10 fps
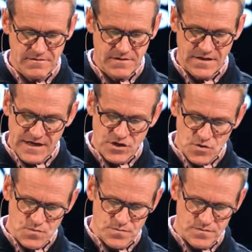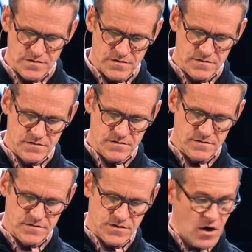"And then you
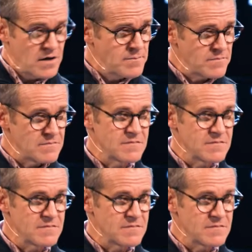saw him?"